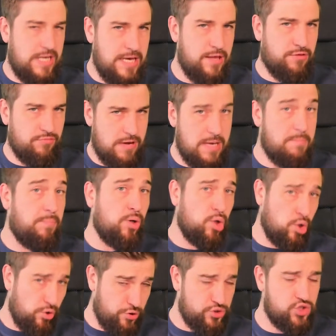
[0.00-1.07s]
D3
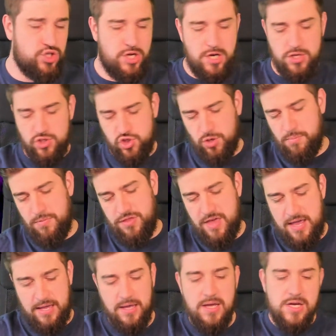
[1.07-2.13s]
plus
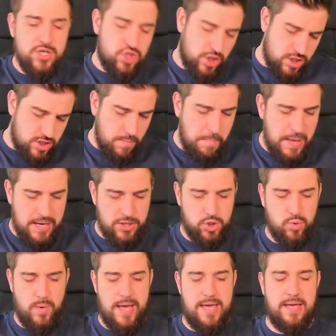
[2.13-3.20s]
something. So there's a bit of
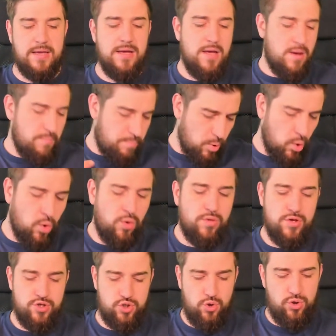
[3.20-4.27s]
swing,
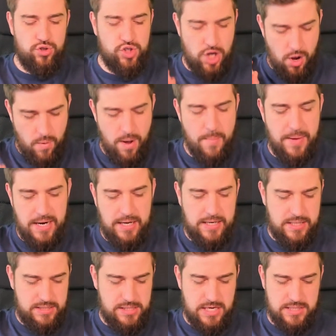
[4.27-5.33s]
but there's also a bit of
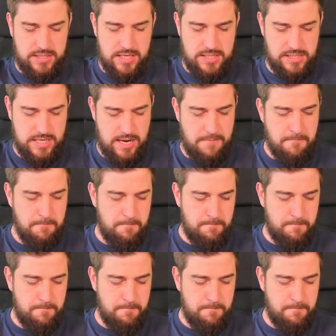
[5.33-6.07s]
consistency.